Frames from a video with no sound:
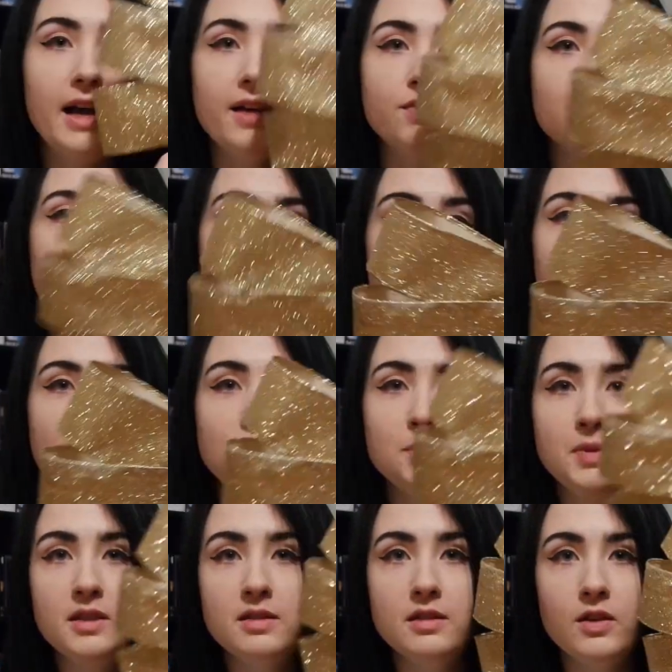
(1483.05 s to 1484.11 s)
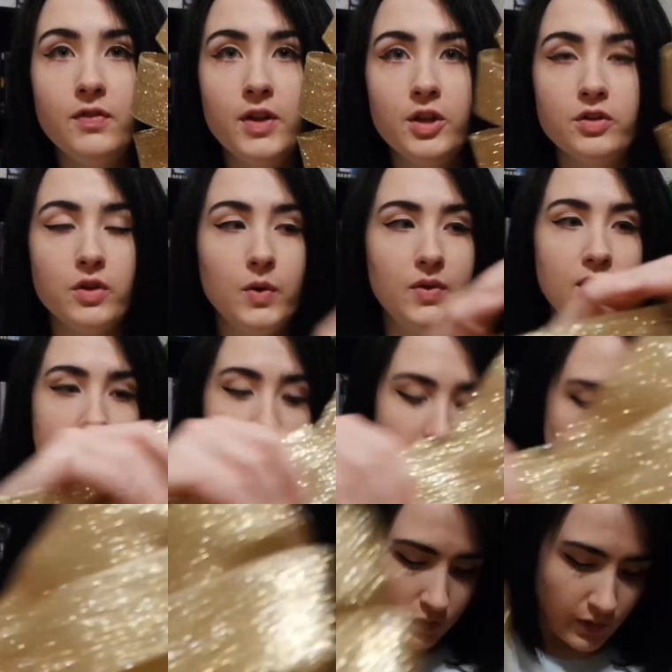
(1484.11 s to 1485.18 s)
I have two matching pieces of Velcro on this
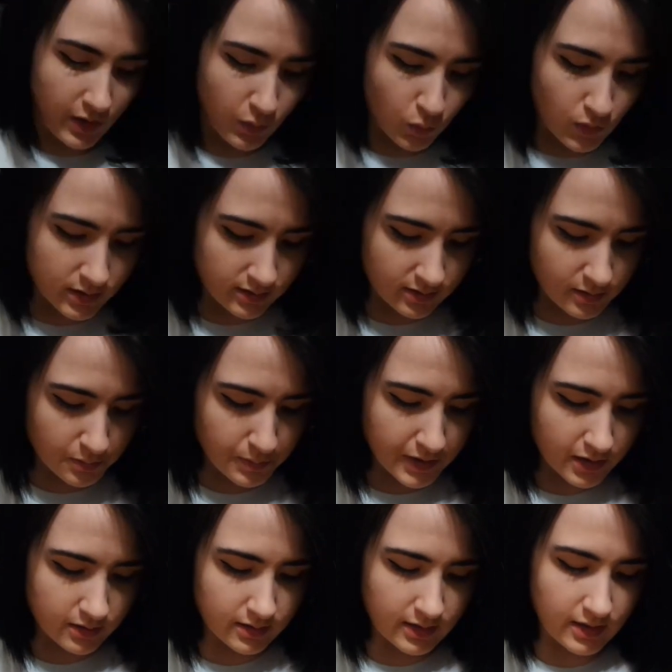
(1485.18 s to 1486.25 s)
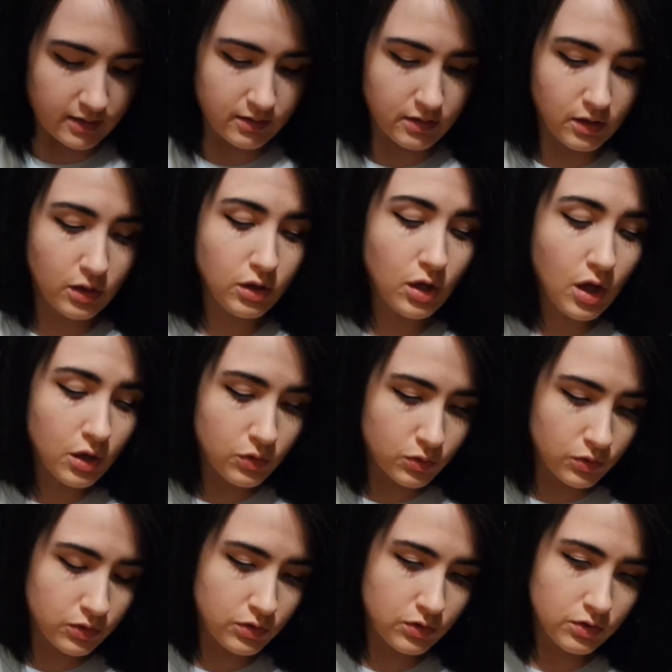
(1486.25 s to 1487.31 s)
side so that once the belt is
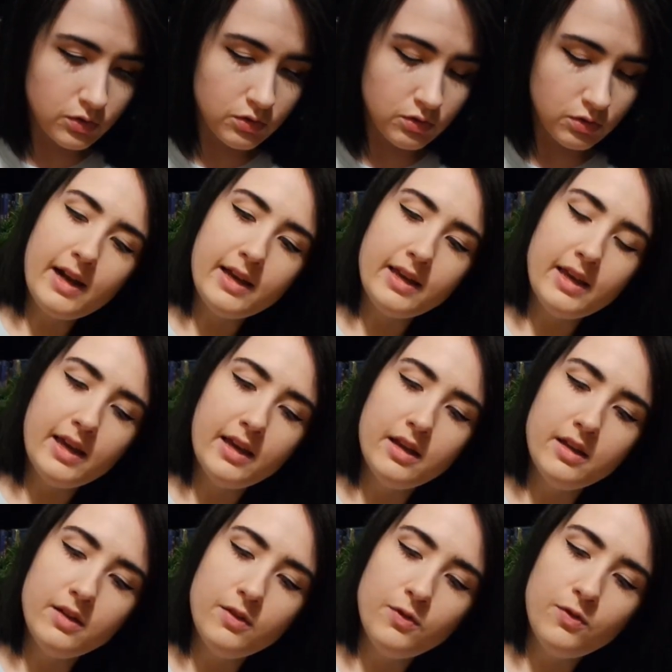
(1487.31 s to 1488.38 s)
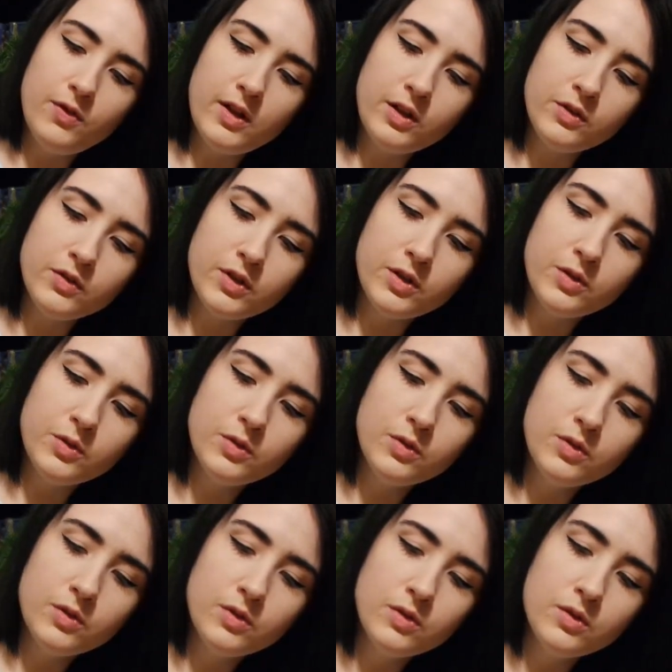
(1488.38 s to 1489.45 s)
closed, I can Velcro
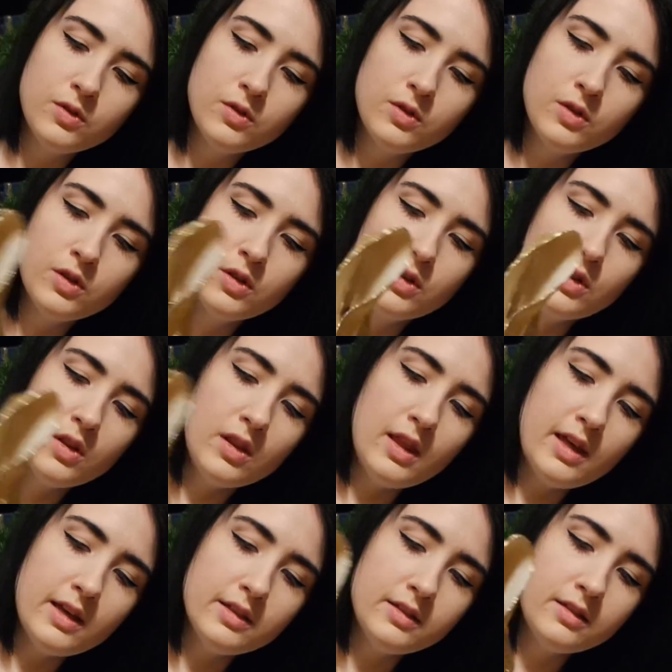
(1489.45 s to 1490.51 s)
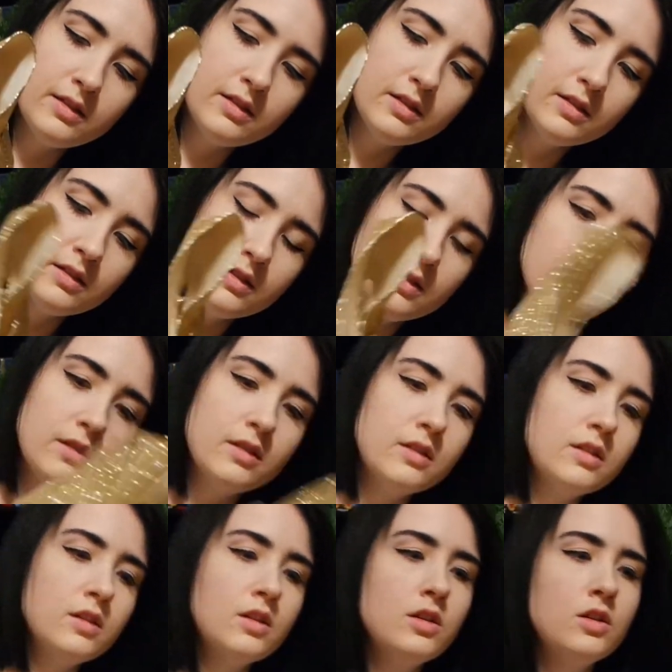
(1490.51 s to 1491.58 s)
this
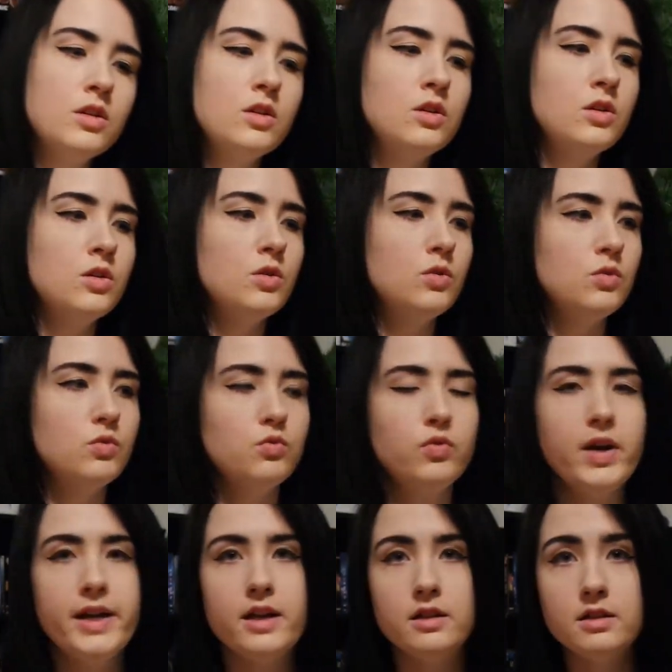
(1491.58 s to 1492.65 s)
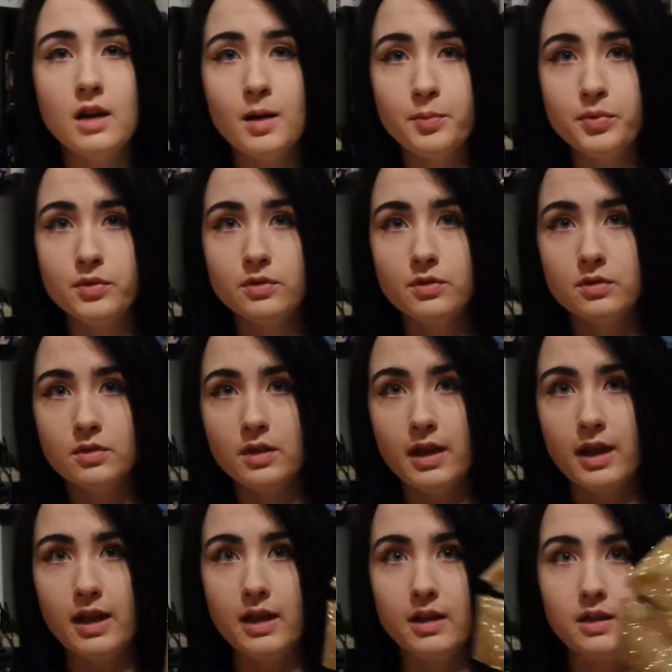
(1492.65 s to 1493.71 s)
right on top.
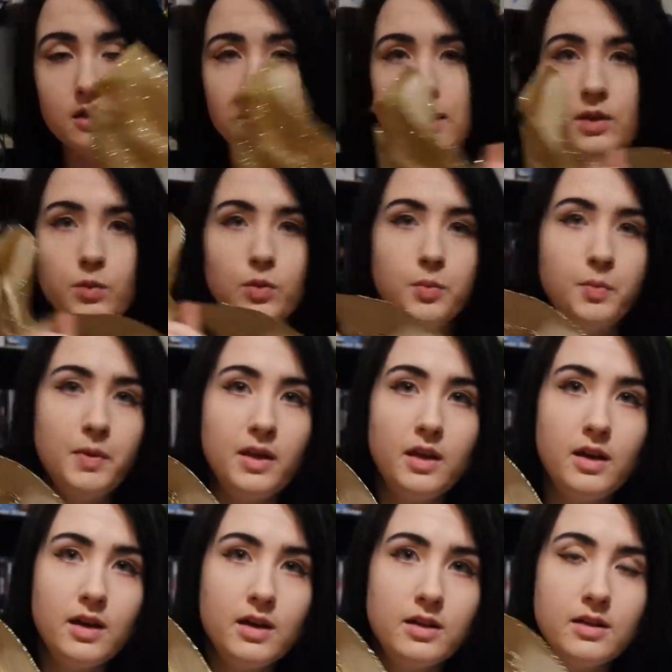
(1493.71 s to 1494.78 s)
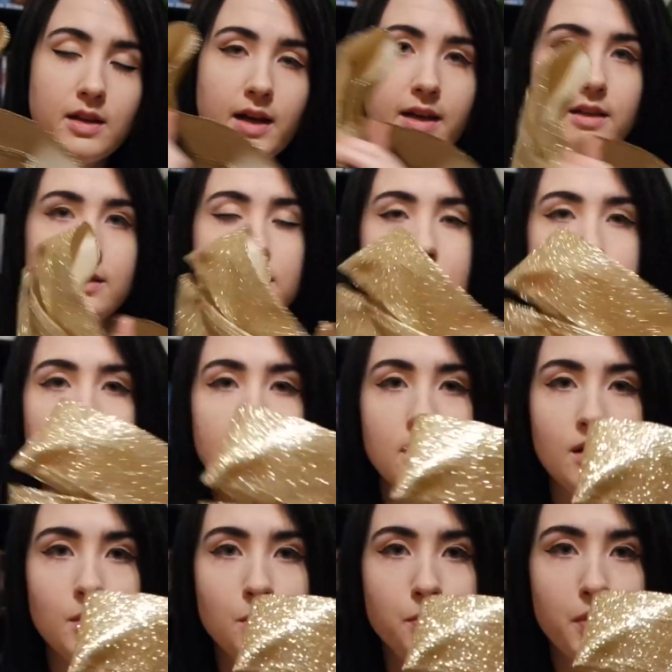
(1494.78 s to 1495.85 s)
and it will be a nice
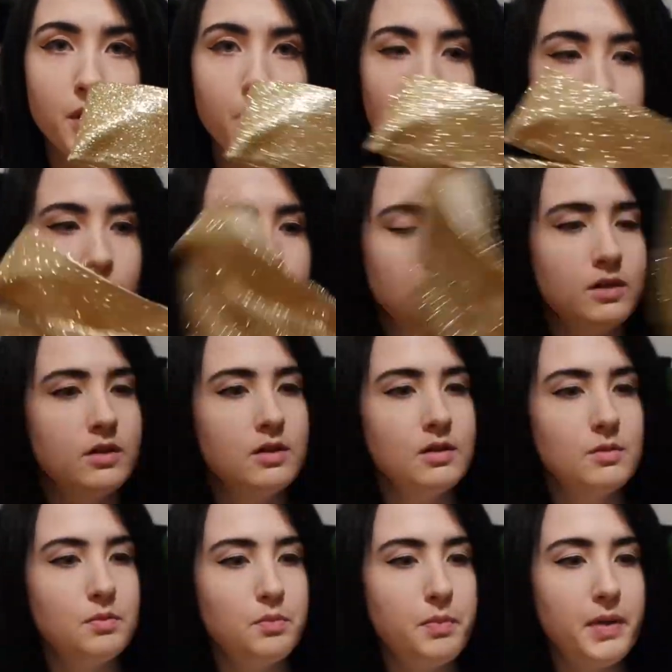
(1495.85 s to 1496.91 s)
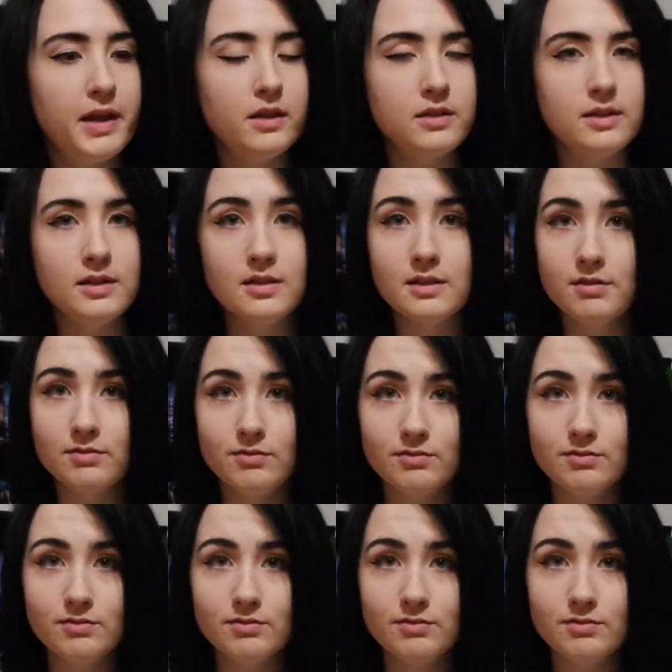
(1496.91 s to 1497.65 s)
bow belt.